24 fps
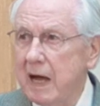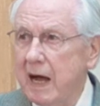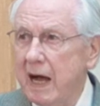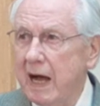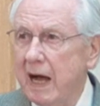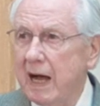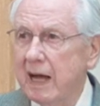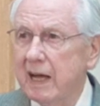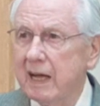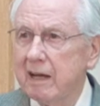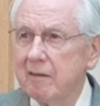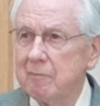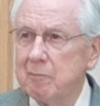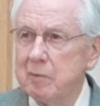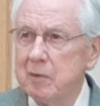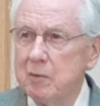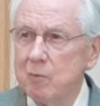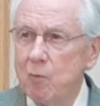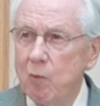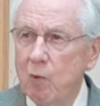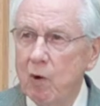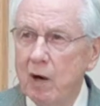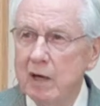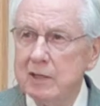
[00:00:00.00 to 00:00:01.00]
I have
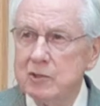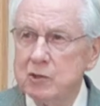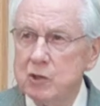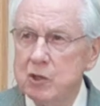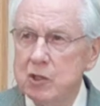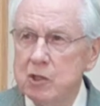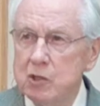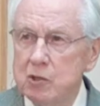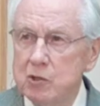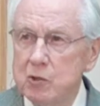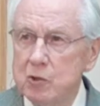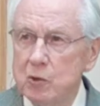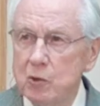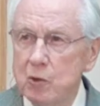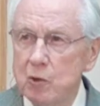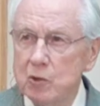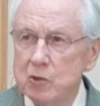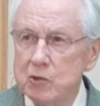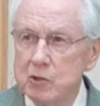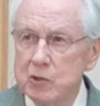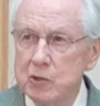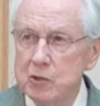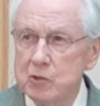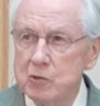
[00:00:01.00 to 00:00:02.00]
been watching
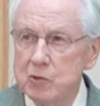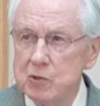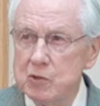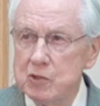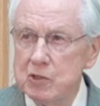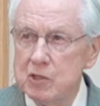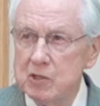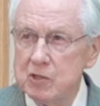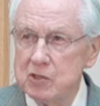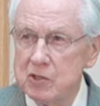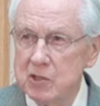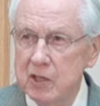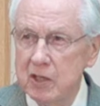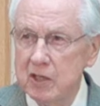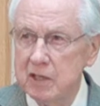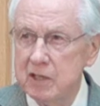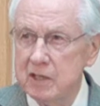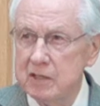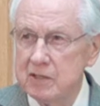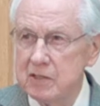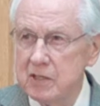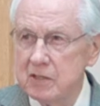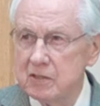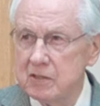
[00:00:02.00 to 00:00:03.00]
your Tuesday
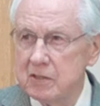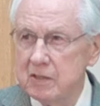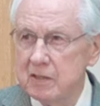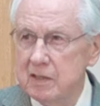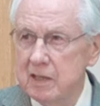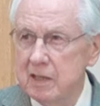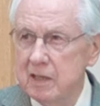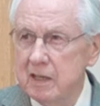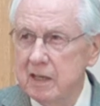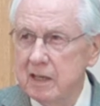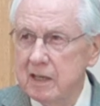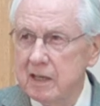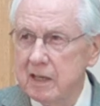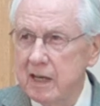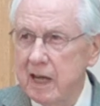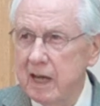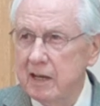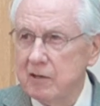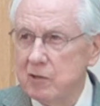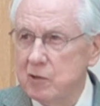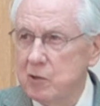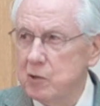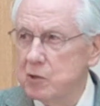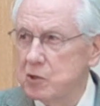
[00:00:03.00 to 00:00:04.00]
studies.
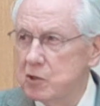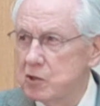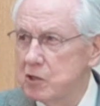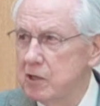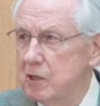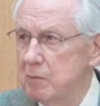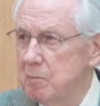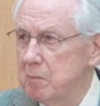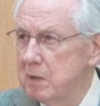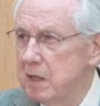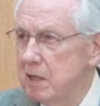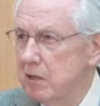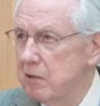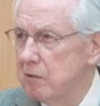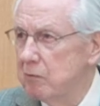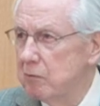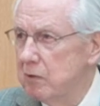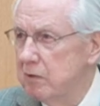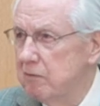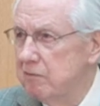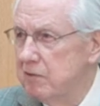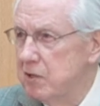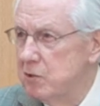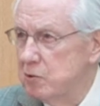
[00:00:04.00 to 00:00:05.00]
Can you send me the
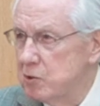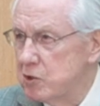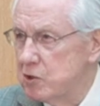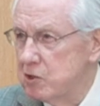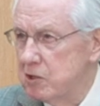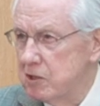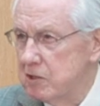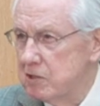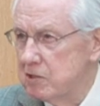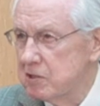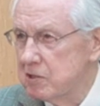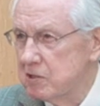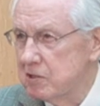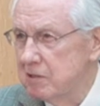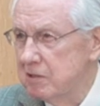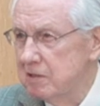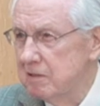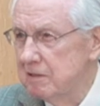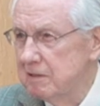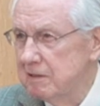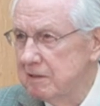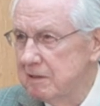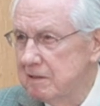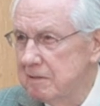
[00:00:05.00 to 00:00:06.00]
review
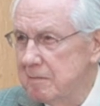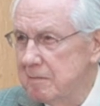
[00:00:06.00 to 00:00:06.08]
sheets?